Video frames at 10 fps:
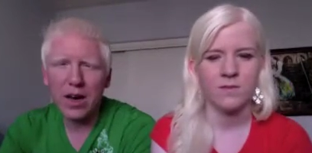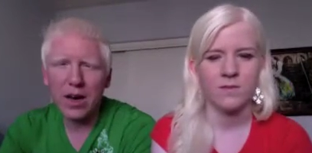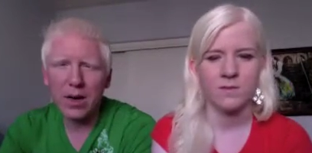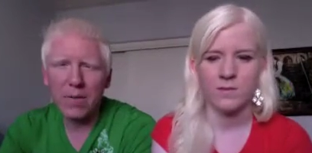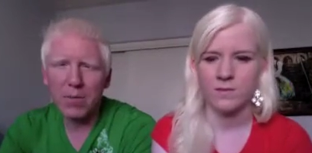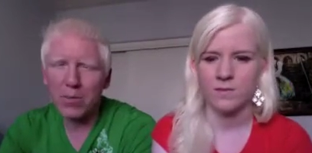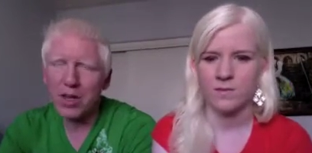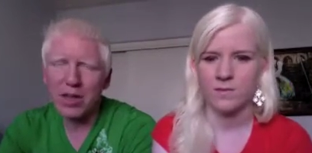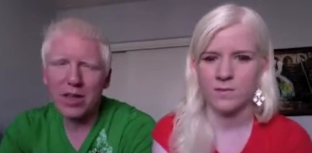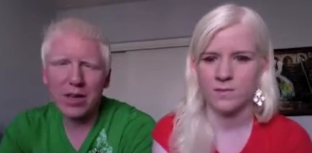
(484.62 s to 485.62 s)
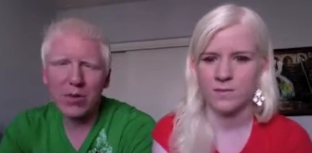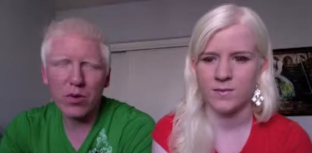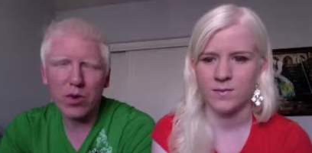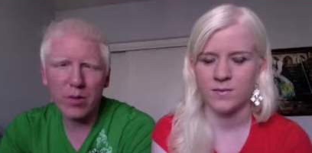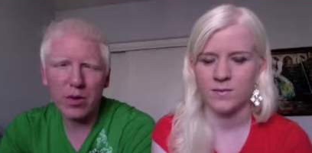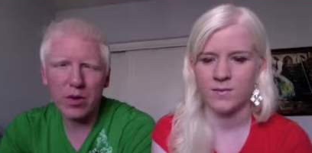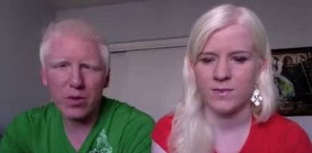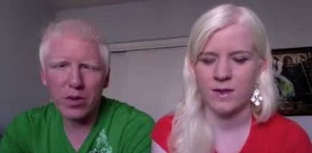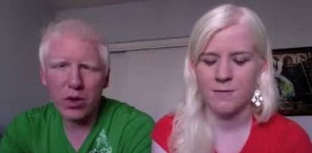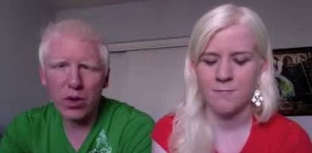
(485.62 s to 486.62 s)
Speaker 1: Um, but they didn't require me to
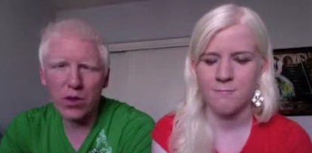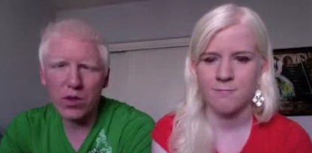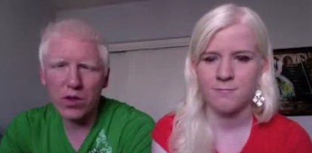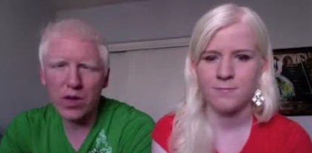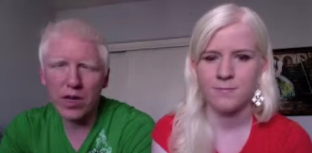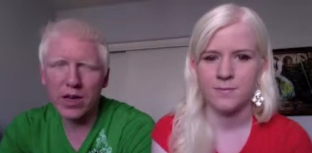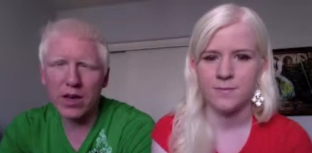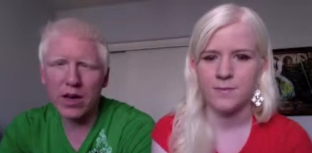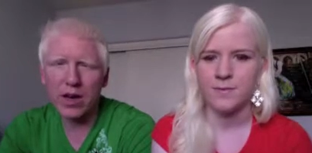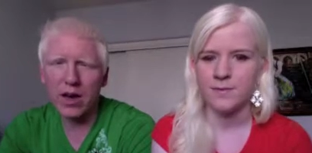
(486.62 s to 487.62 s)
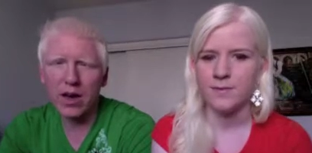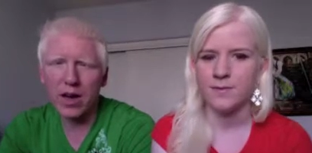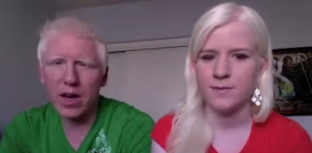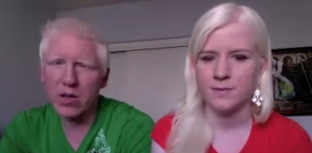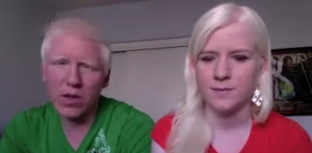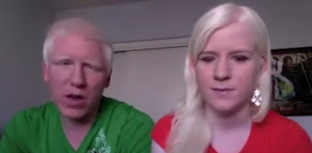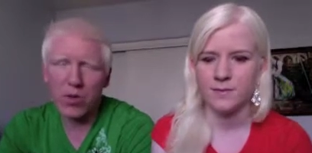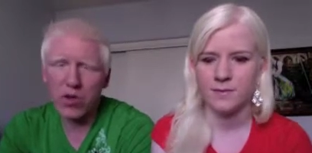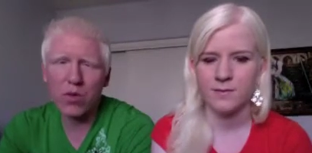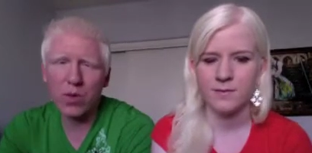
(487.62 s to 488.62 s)
do any street training. Uh, I just I
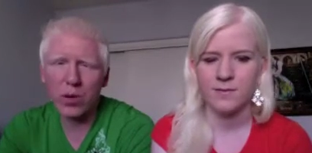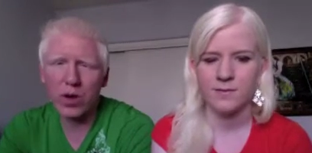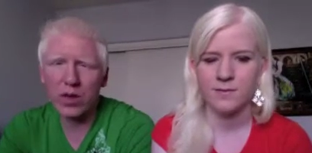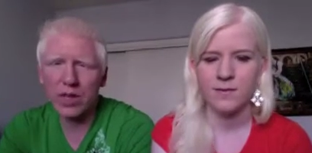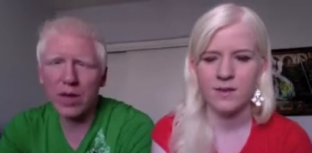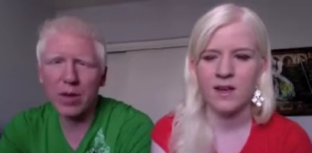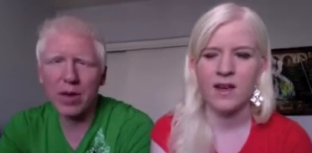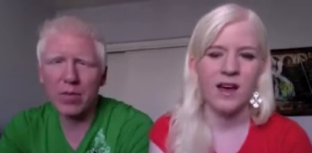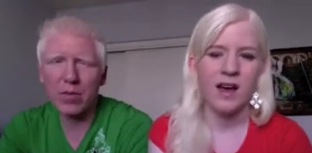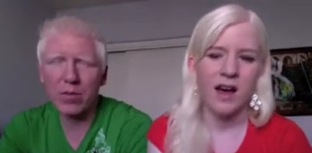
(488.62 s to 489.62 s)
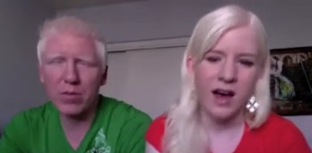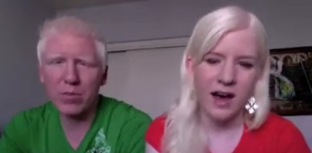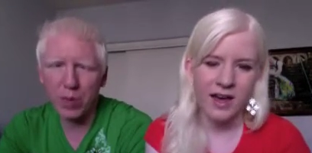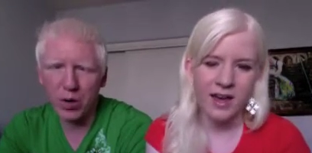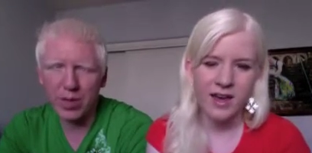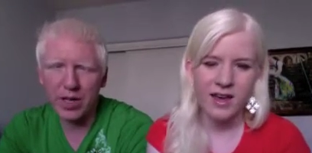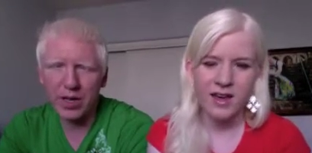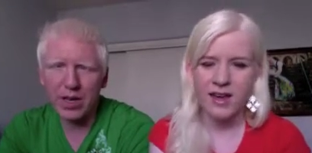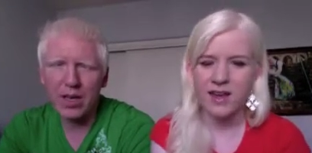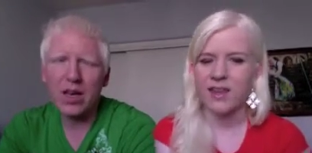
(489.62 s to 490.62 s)
was just required to get my I, permit.
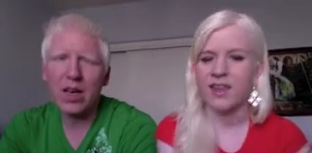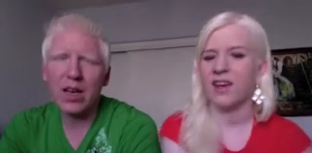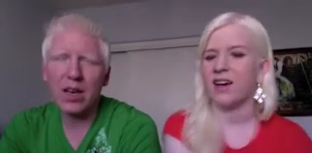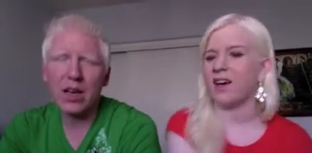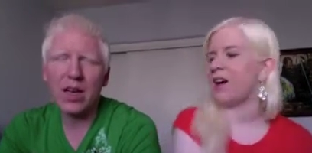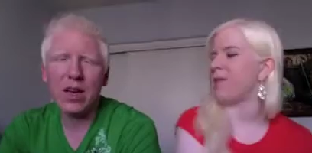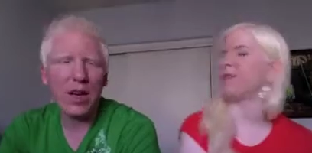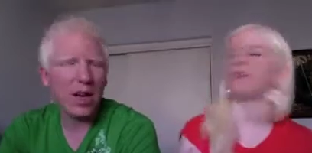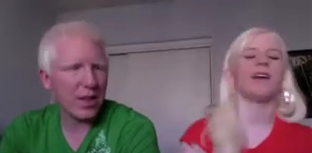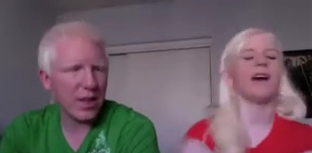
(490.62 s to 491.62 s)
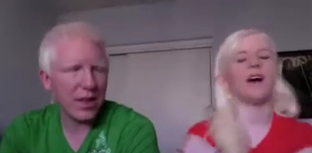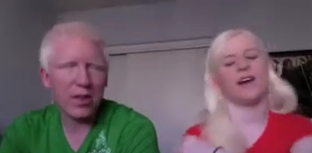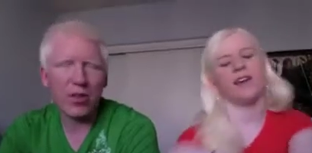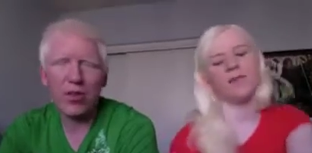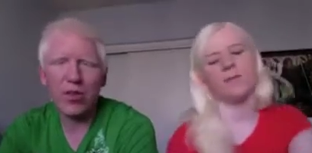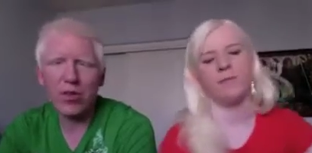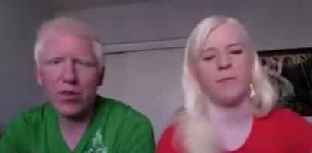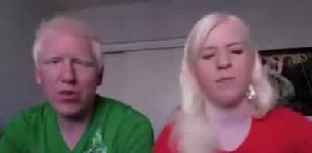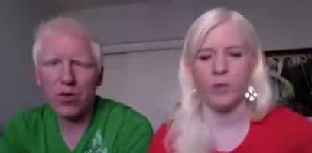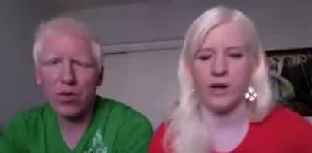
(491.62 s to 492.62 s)
Speaker 2: Yeah, I mean, like then, I
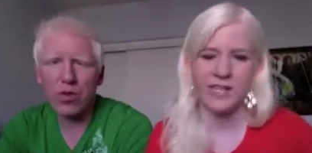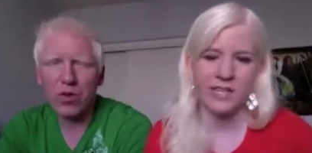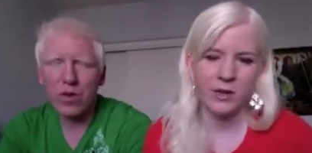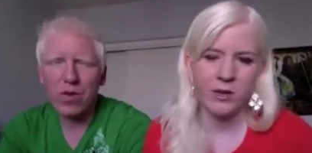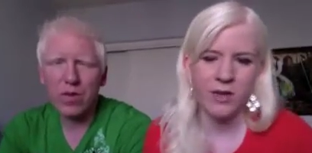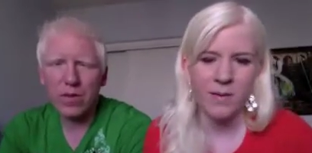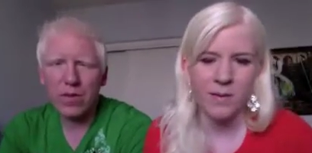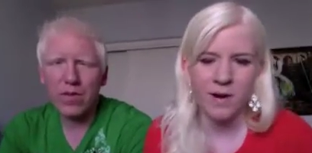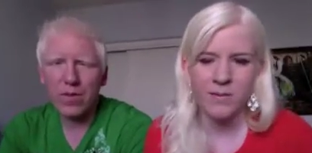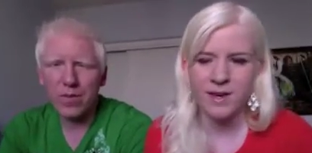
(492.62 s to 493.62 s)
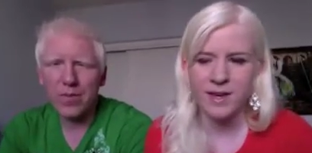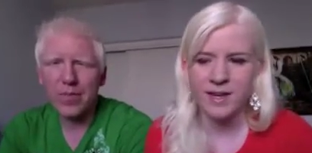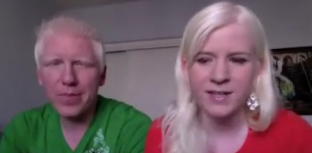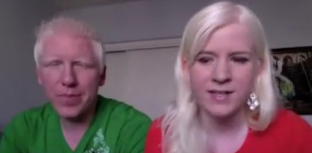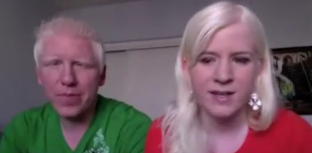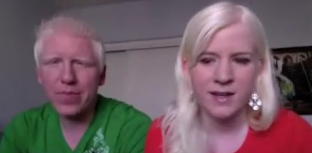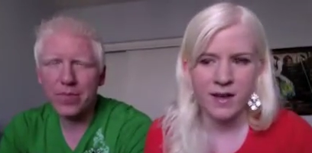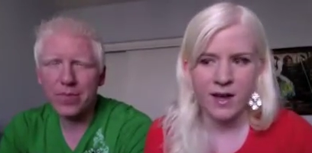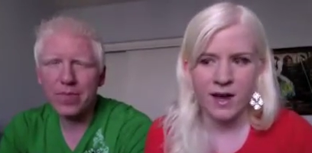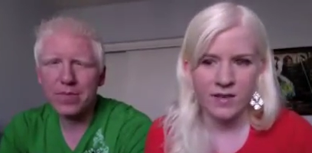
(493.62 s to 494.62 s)
breezed through that part because
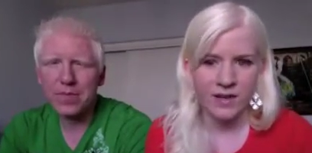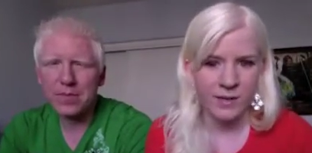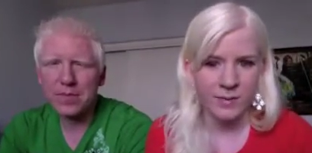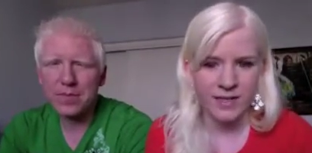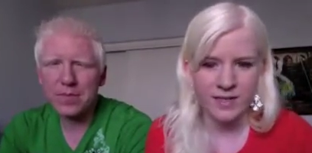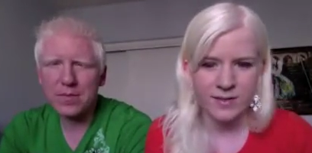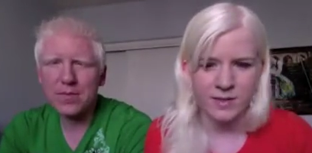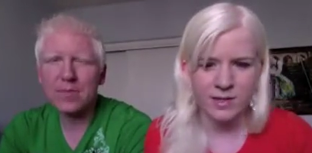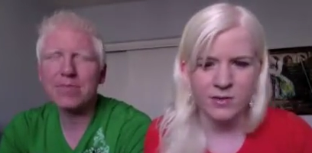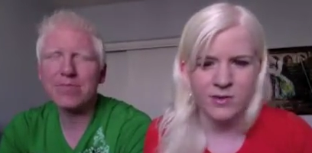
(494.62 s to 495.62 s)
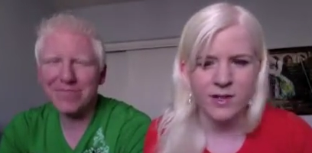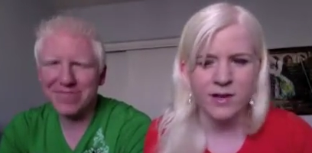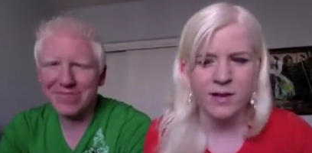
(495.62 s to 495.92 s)
having albinism and using a